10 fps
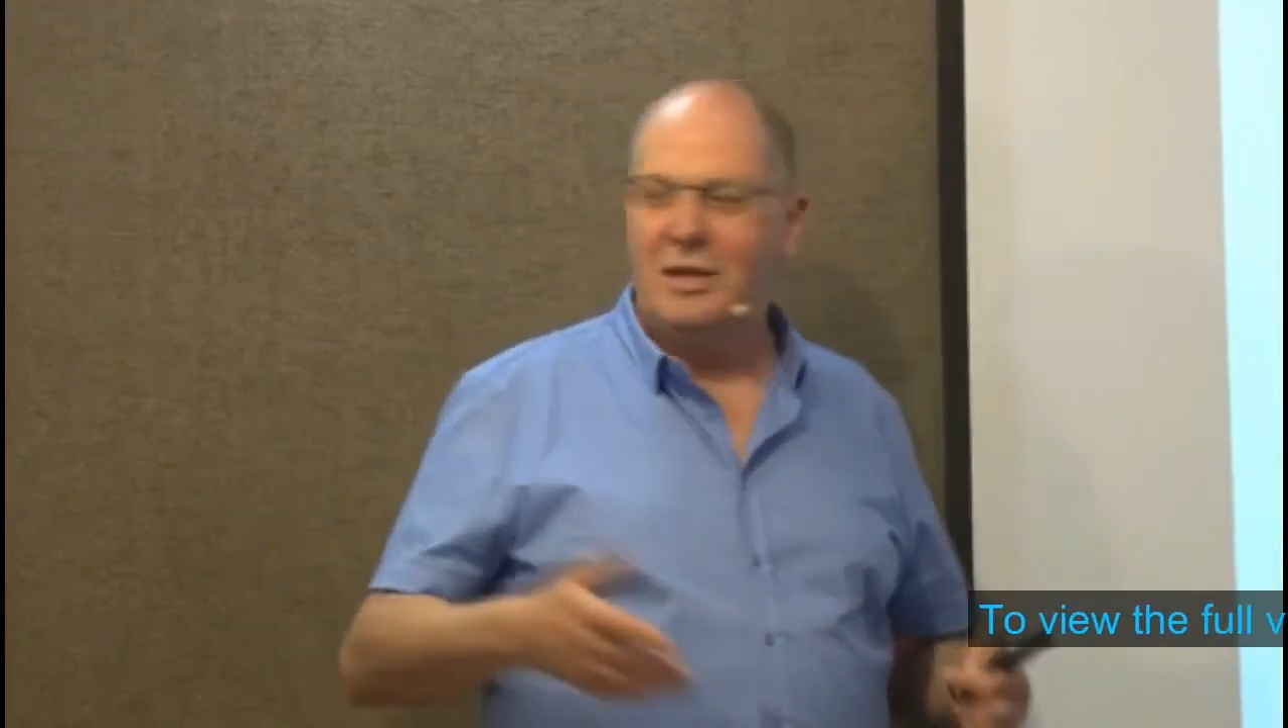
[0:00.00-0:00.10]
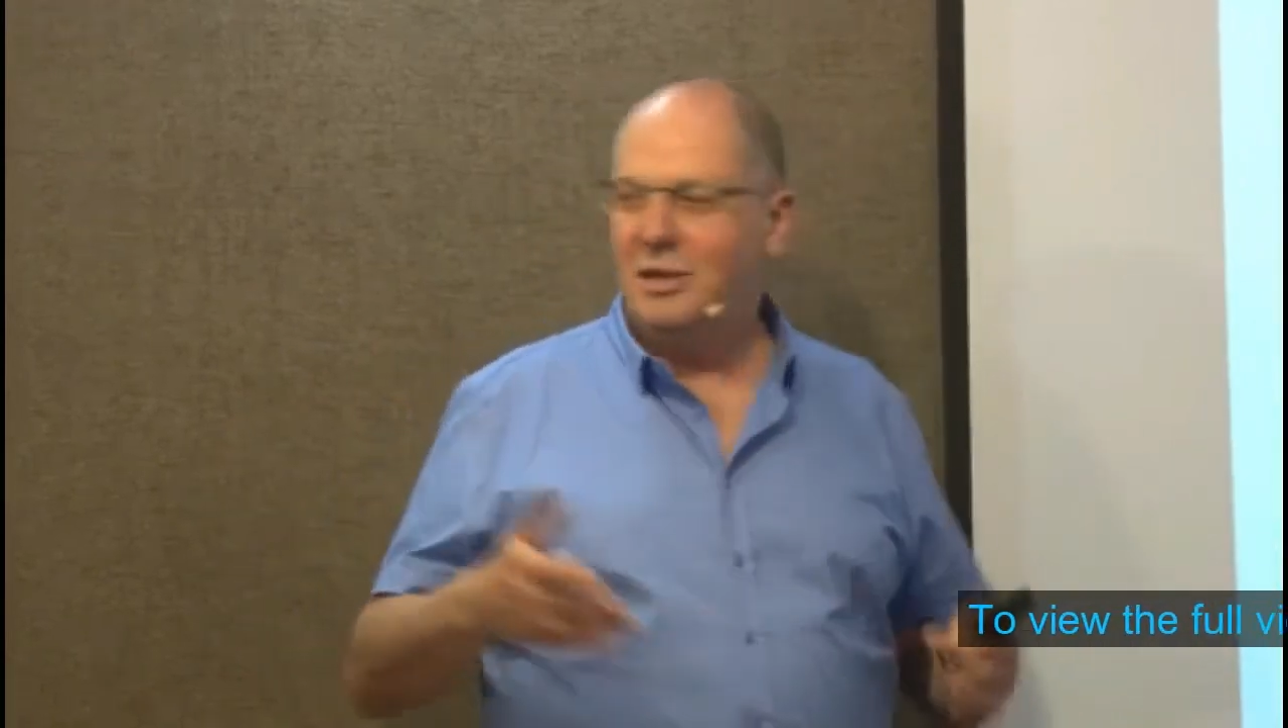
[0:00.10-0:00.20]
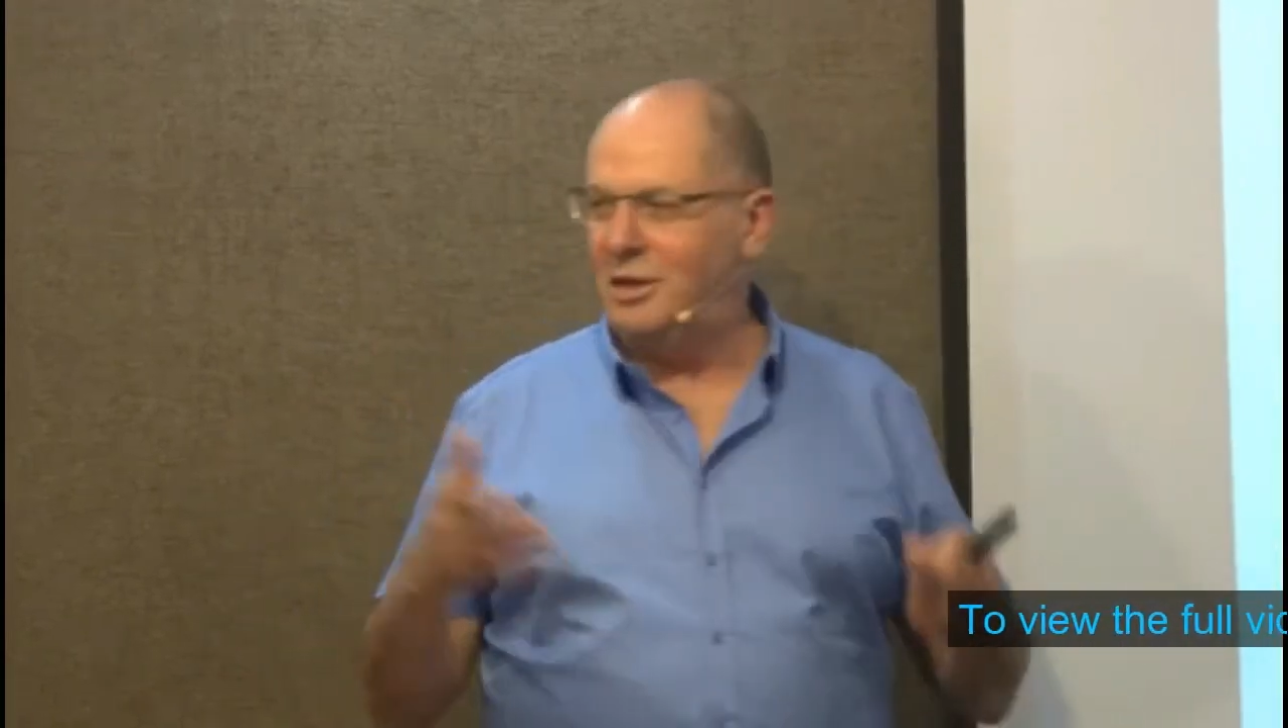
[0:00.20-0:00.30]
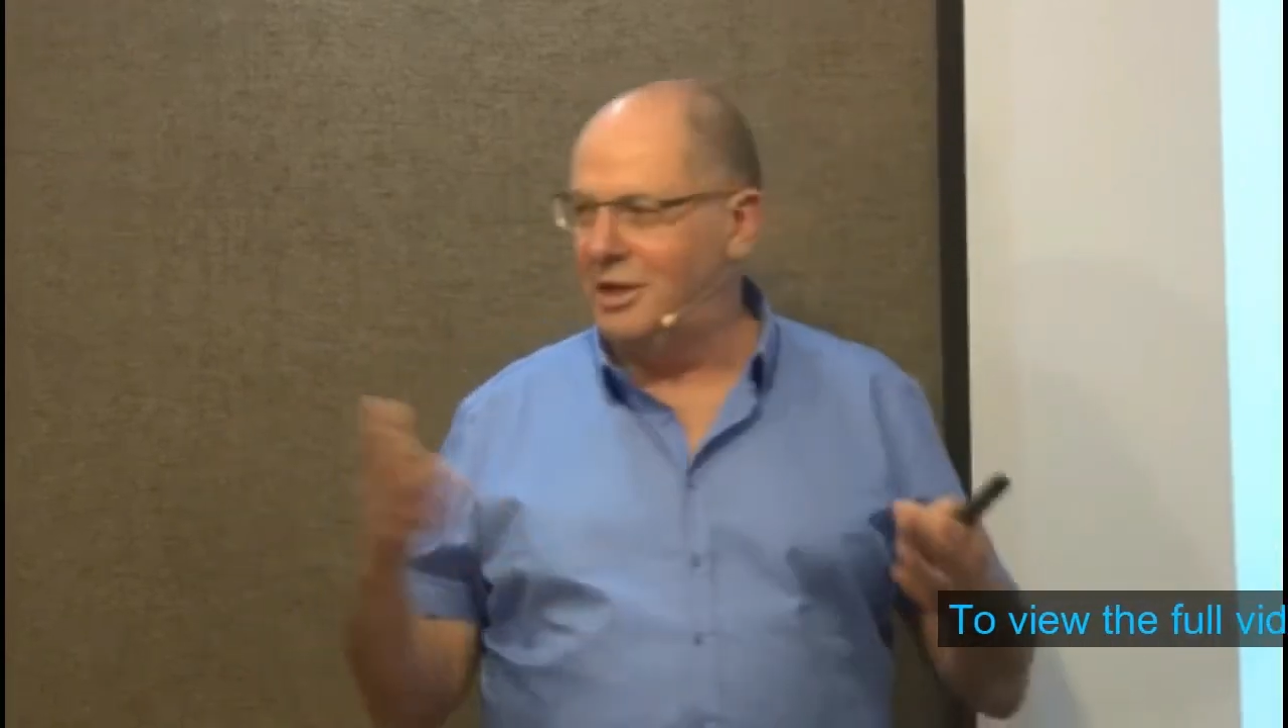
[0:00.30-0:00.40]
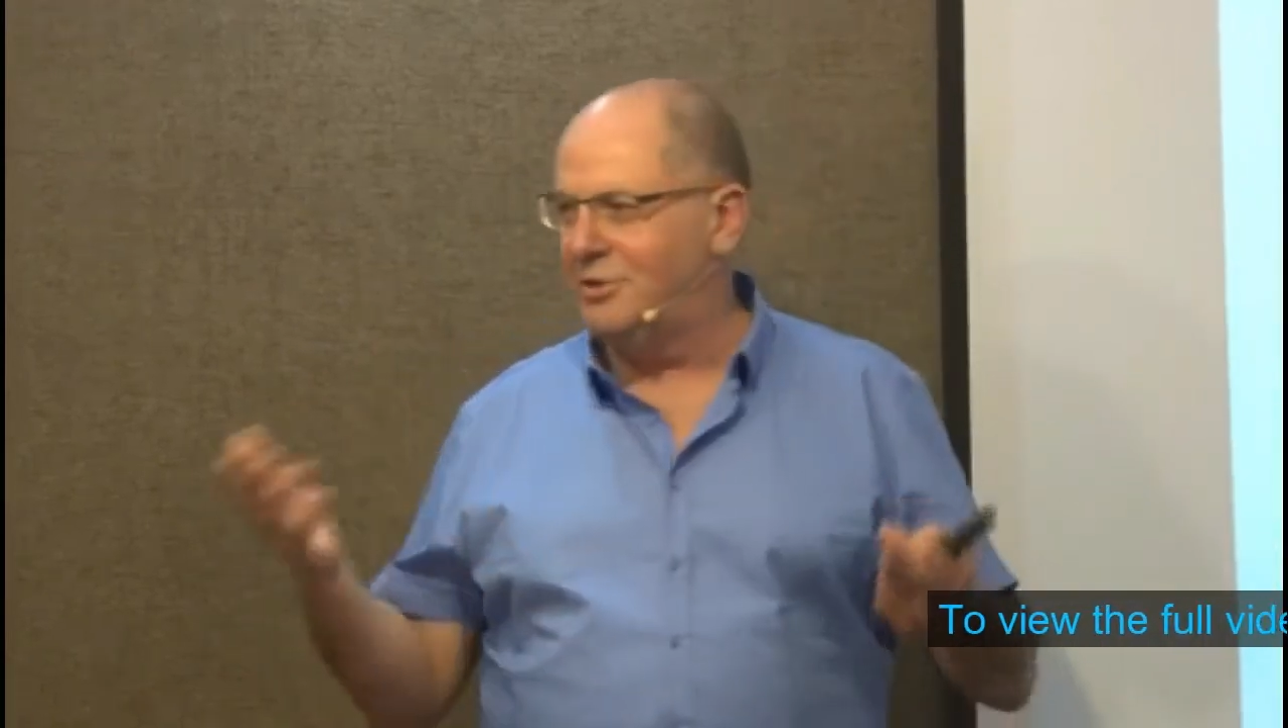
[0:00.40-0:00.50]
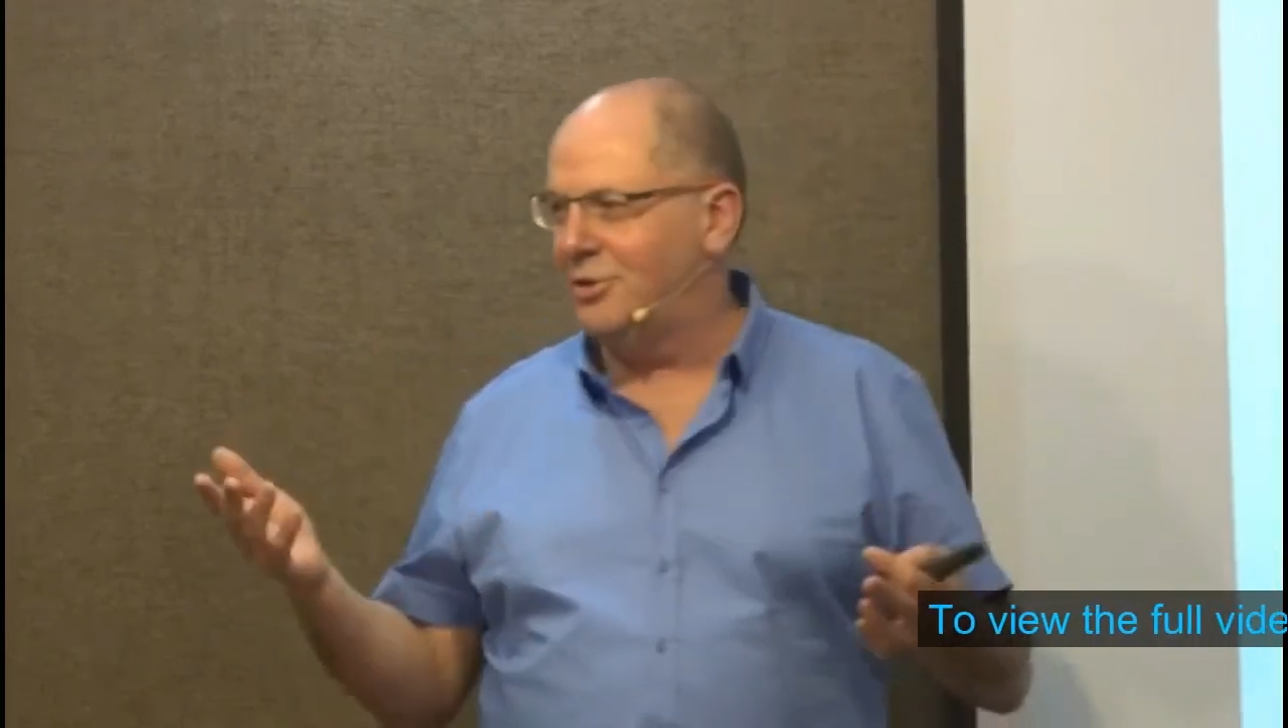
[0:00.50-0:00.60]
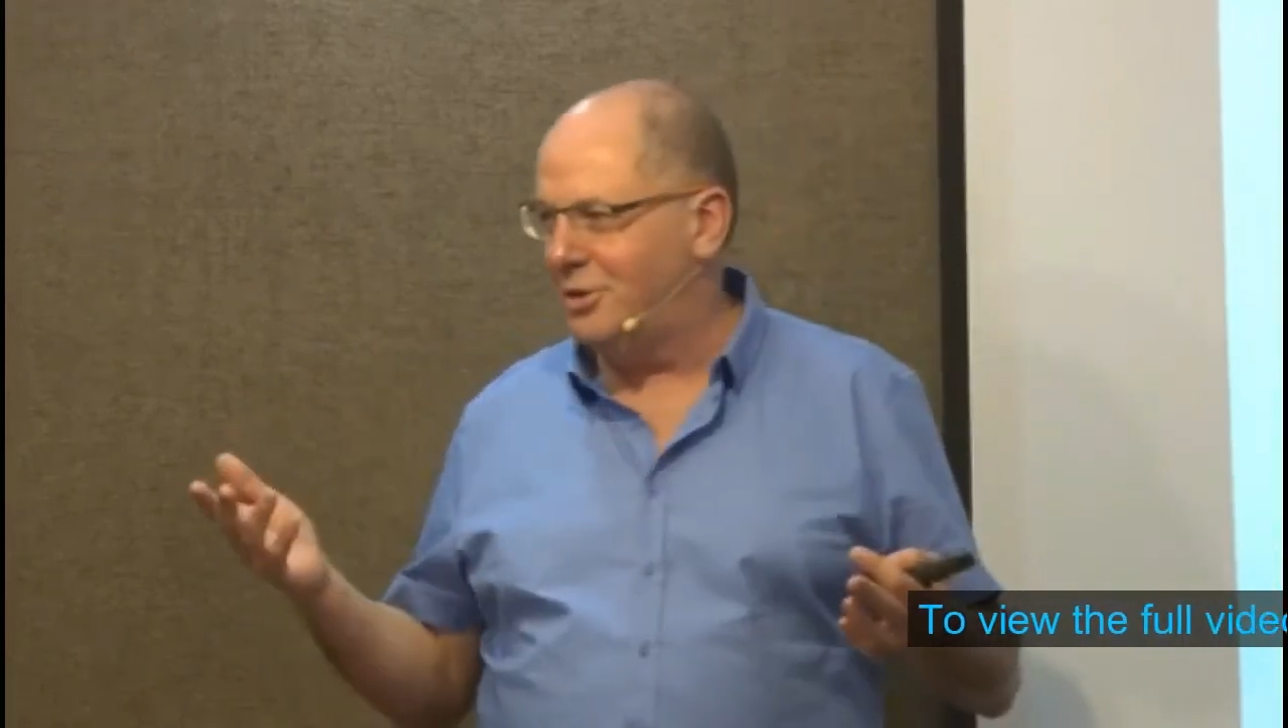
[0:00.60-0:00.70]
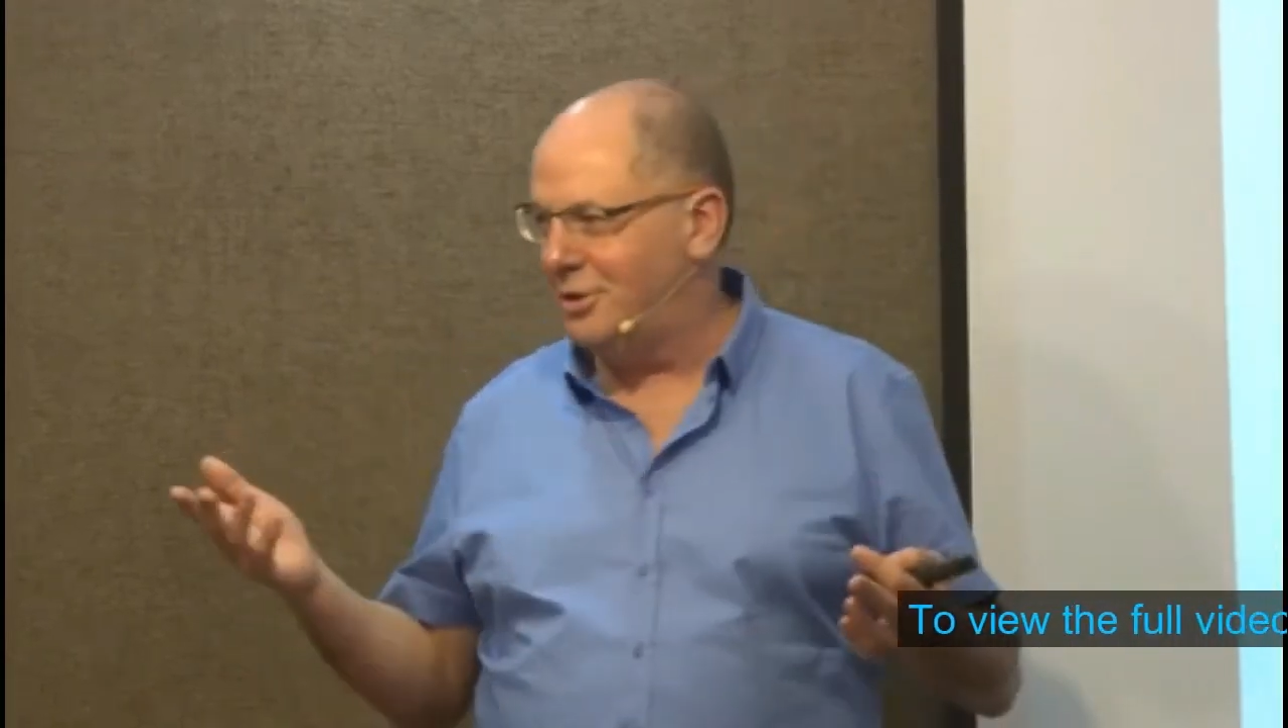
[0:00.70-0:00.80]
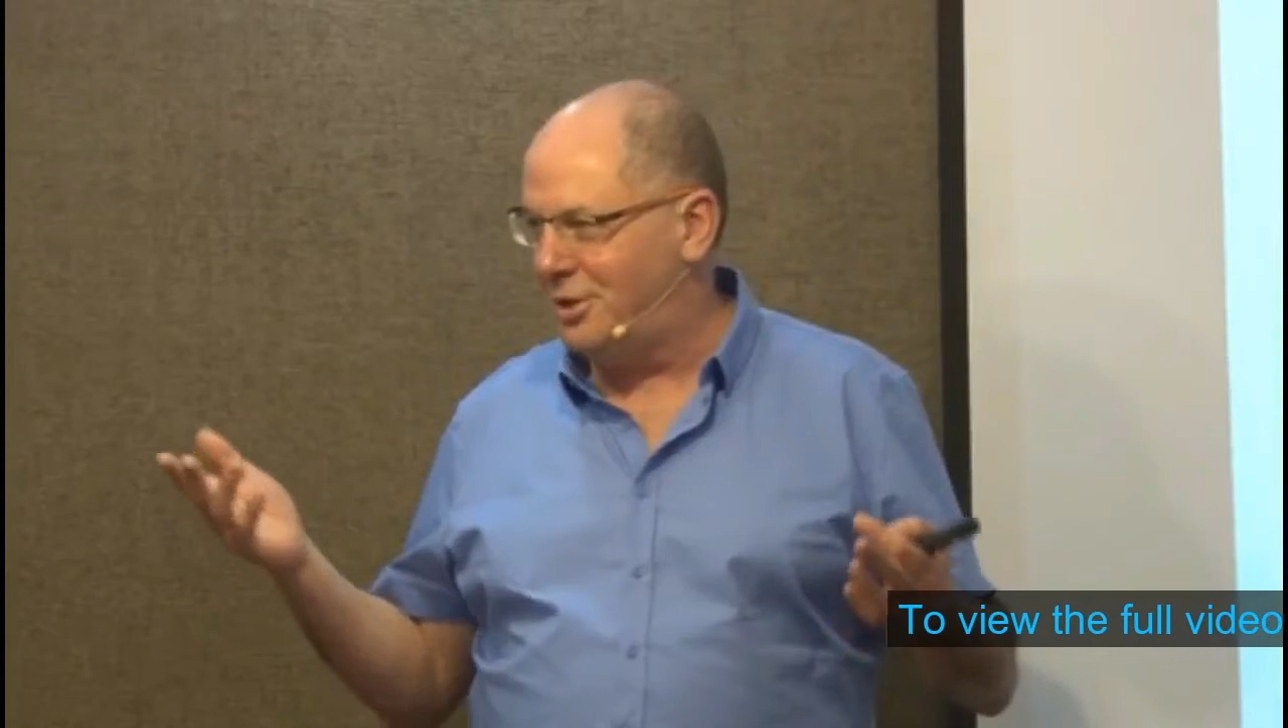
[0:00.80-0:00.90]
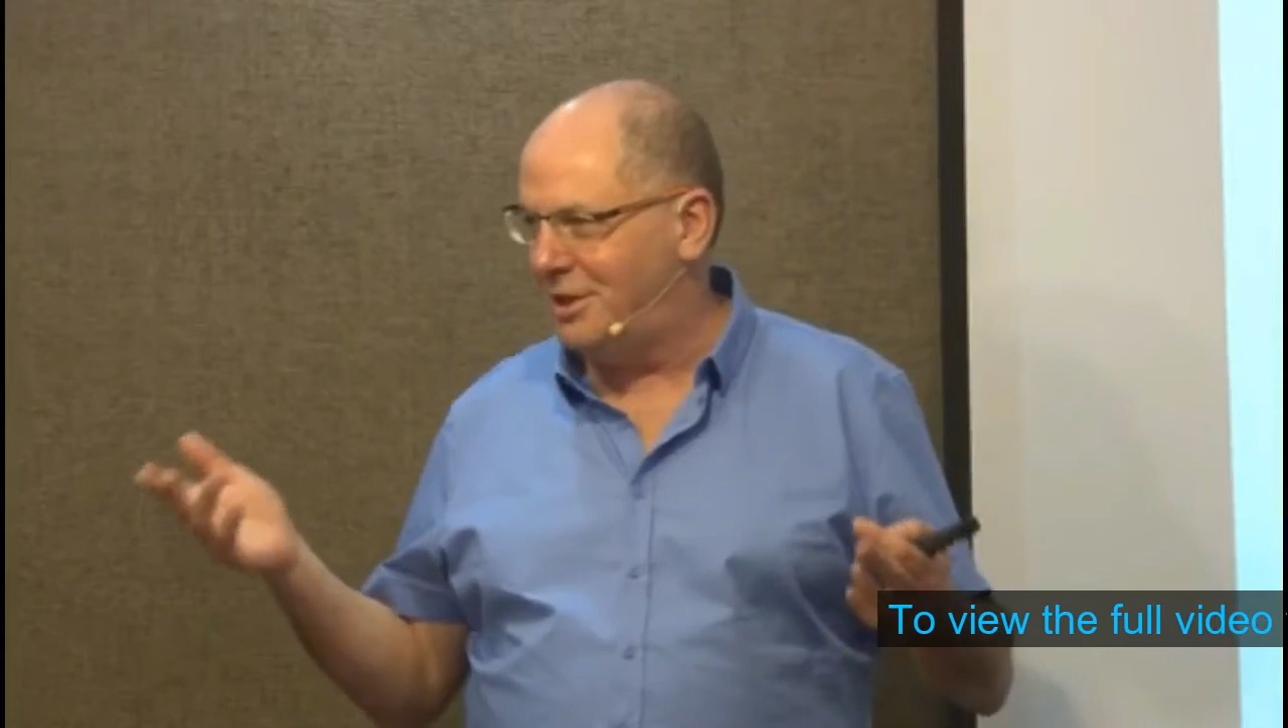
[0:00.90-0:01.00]
These are
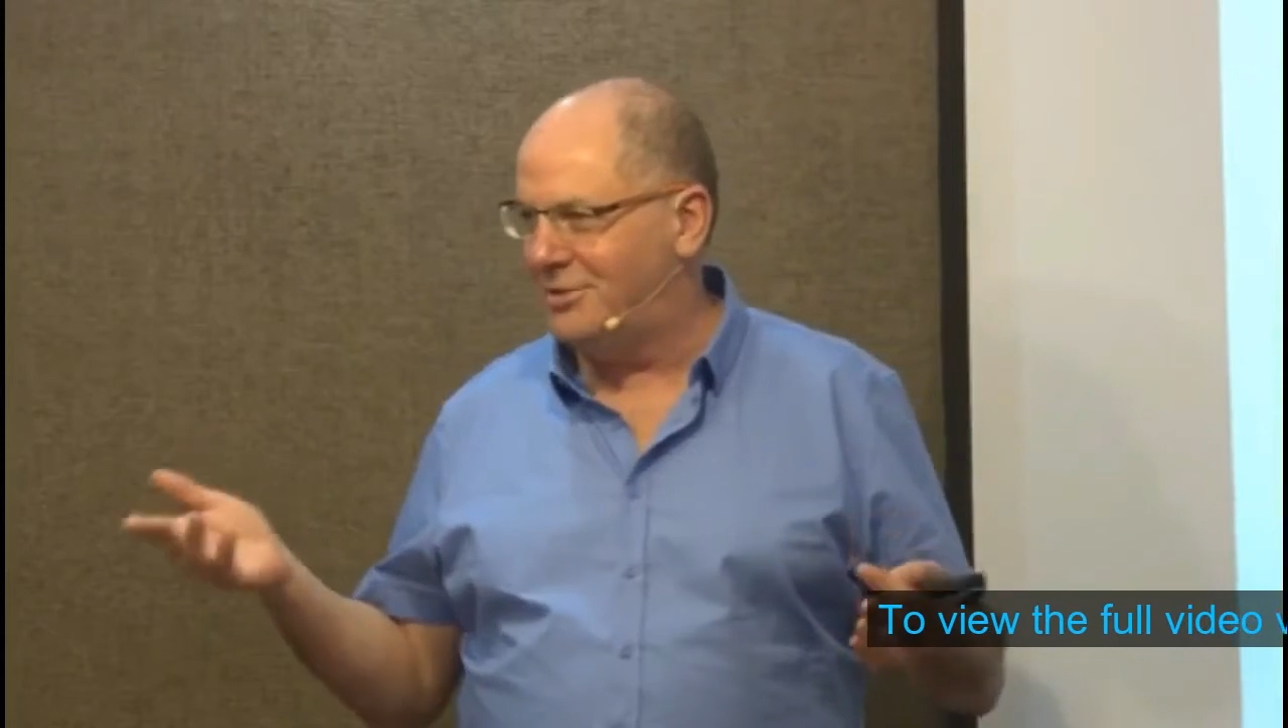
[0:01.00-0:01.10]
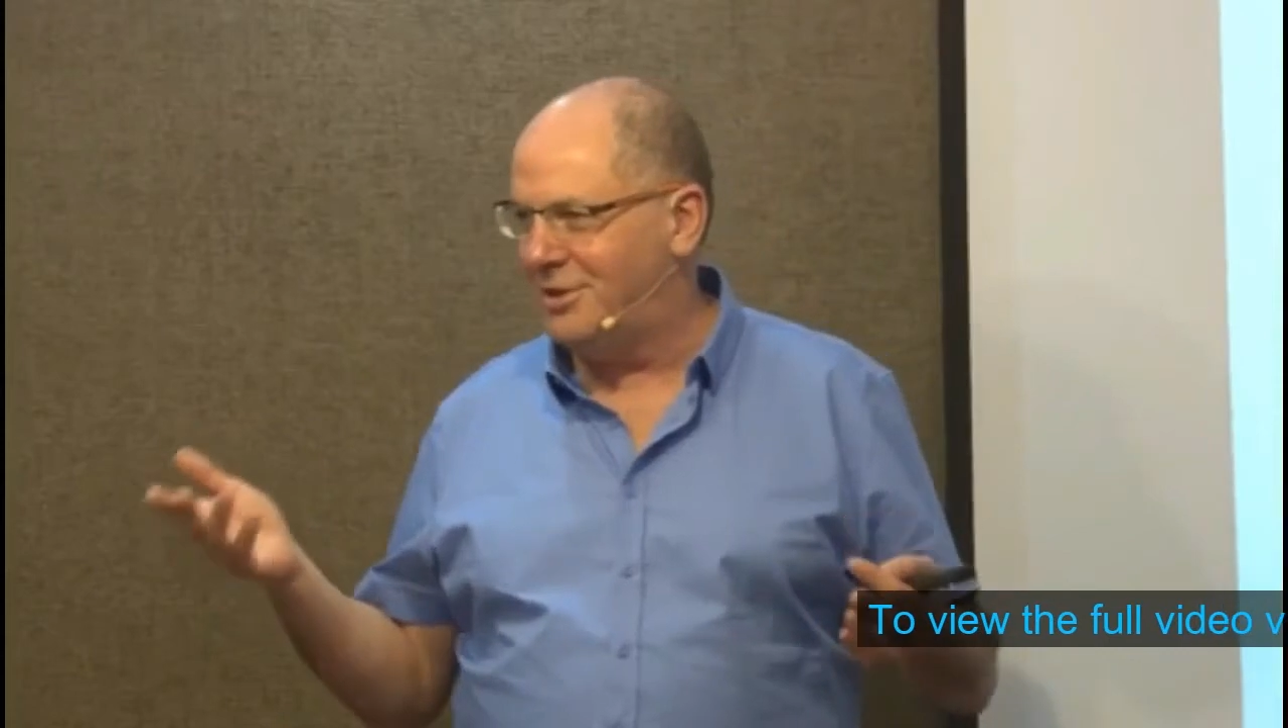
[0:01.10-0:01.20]
the things